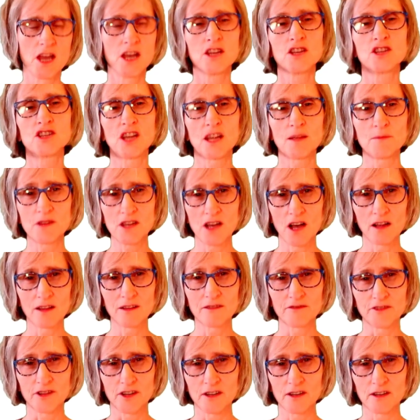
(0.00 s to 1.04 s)
Jamie
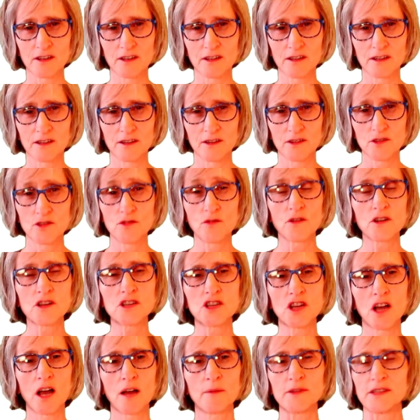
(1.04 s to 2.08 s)
Oliver, your
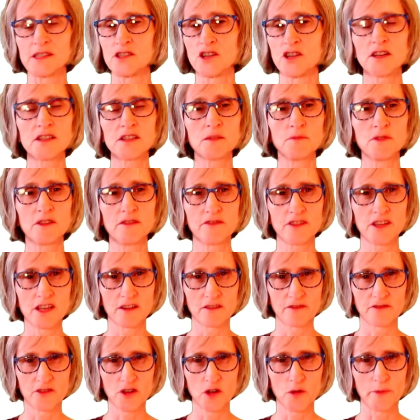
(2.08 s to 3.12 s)
job is not to be vegan
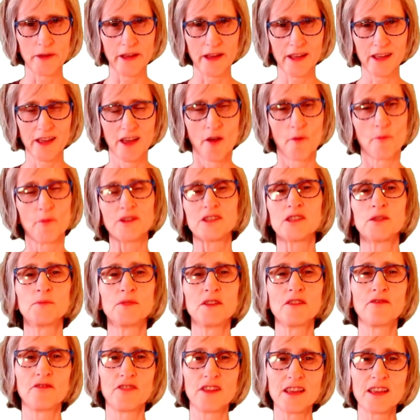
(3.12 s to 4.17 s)
phobic, but to
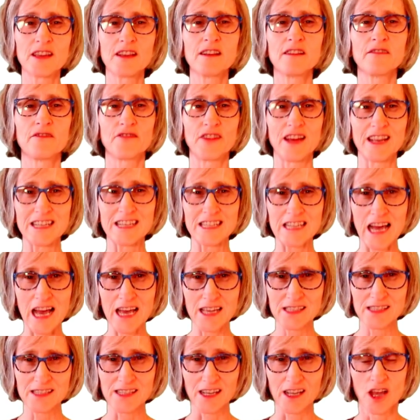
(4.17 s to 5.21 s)
be vegan
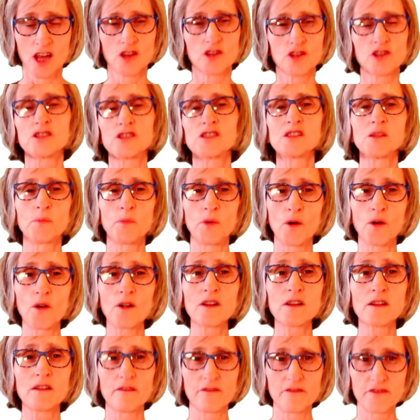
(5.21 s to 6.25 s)
fantastic, to
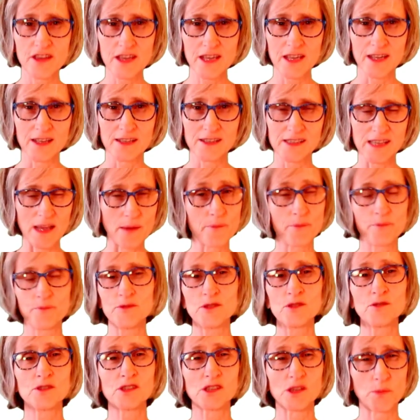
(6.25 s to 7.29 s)
support vegans. And
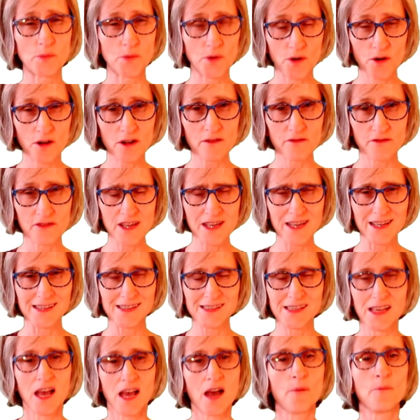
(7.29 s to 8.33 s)
you support vegans
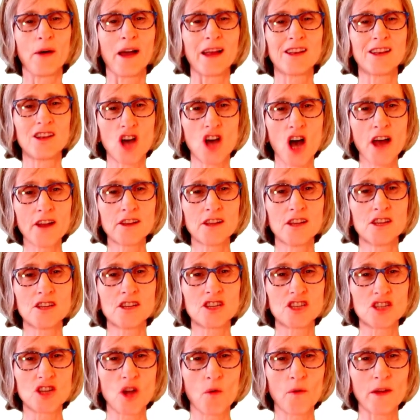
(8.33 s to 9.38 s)
by not
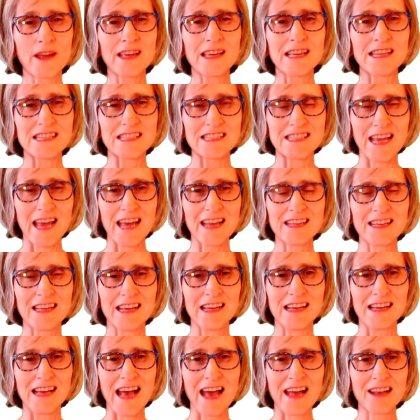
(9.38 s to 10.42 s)
showing dead
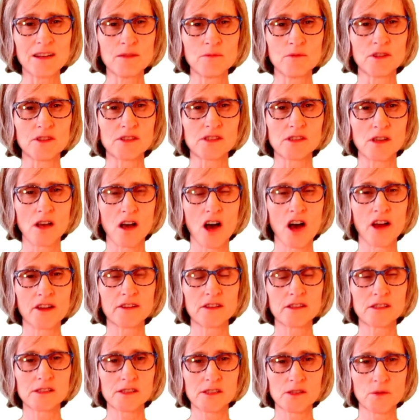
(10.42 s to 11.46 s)
animals
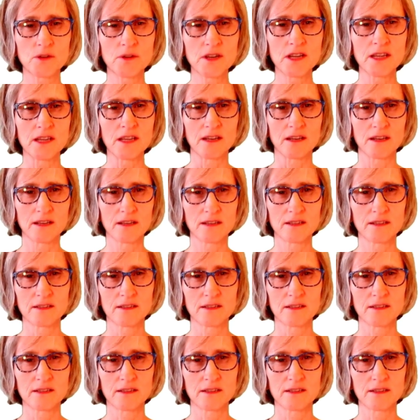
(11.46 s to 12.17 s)
on screen.